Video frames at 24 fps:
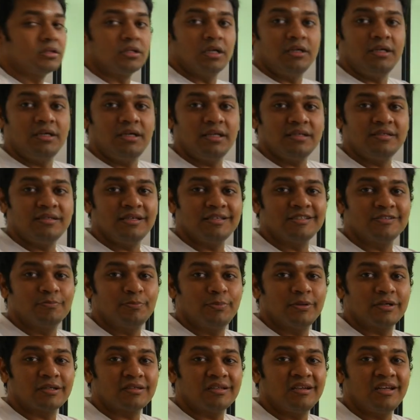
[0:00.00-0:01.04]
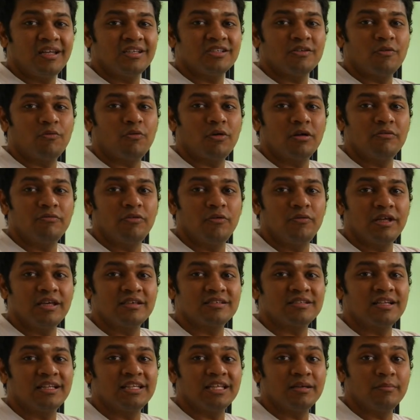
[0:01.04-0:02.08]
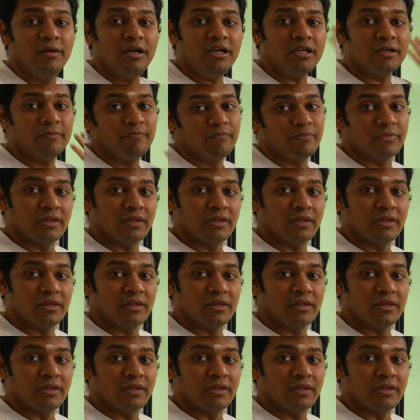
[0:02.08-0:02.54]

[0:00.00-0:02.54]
36% of 150 is nothing but